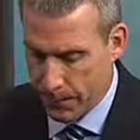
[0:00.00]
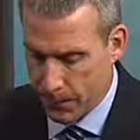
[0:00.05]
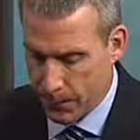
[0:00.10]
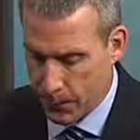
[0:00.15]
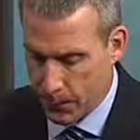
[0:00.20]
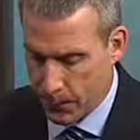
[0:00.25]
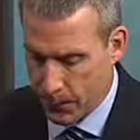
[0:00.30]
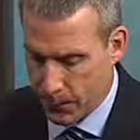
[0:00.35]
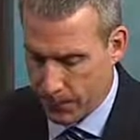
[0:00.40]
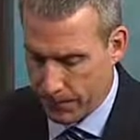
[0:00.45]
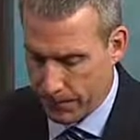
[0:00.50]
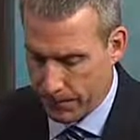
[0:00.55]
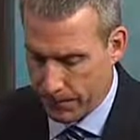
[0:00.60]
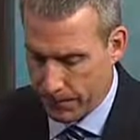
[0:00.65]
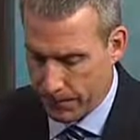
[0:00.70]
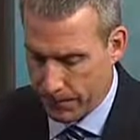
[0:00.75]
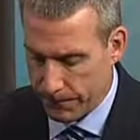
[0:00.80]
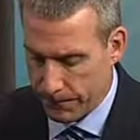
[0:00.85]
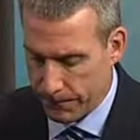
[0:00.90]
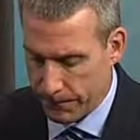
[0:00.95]
so
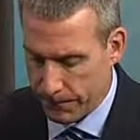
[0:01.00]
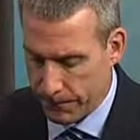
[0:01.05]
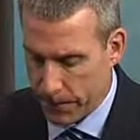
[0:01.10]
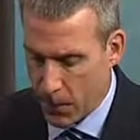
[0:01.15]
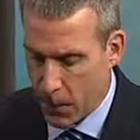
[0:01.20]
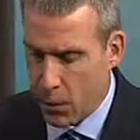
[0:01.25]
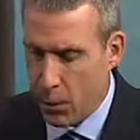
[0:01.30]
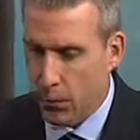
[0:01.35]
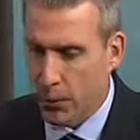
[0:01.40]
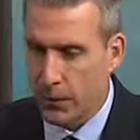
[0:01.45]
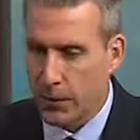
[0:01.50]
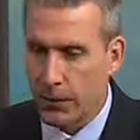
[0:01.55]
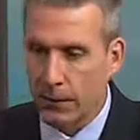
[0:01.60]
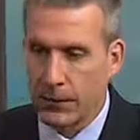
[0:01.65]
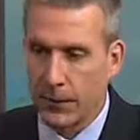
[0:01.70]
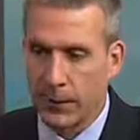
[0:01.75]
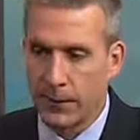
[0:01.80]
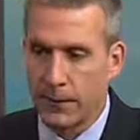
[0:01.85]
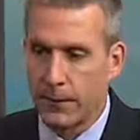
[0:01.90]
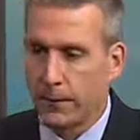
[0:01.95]
who are your
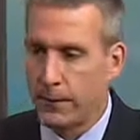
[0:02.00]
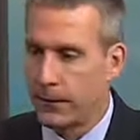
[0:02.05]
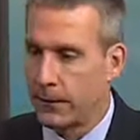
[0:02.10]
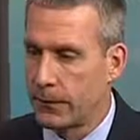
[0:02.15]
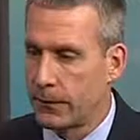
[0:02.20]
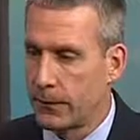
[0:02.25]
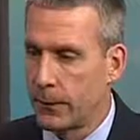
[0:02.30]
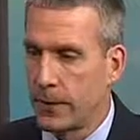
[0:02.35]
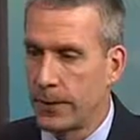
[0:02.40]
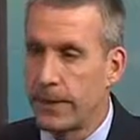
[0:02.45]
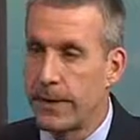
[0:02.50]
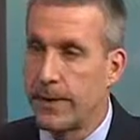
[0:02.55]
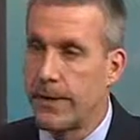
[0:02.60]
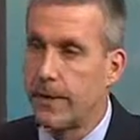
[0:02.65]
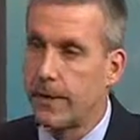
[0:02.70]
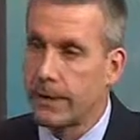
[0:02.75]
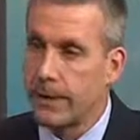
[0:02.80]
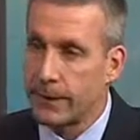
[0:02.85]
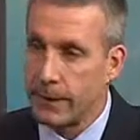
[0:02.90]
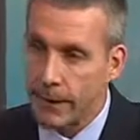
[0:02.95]
services really
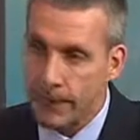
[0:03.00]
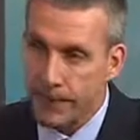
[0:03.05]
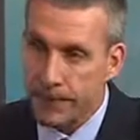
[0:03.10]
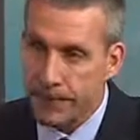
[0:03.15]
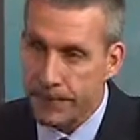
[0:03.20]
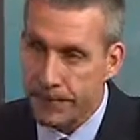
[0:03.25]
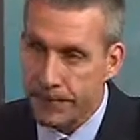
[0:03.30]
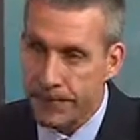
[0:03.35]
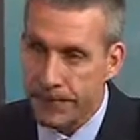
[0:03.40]
geared to?